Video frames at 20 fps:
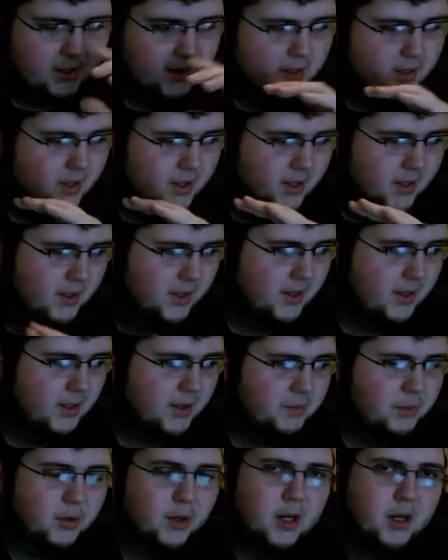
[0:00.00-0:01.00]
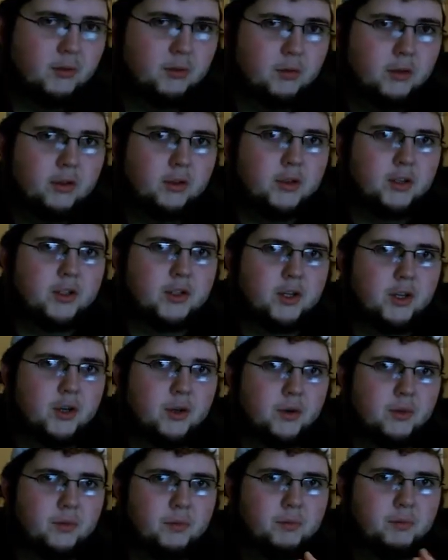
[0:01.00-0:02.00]
he put on a really good
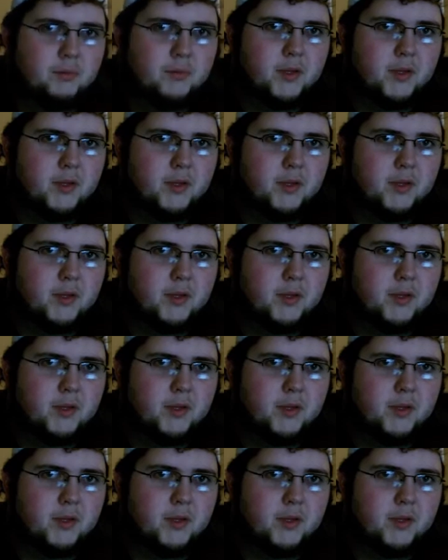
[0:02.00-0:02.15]
show,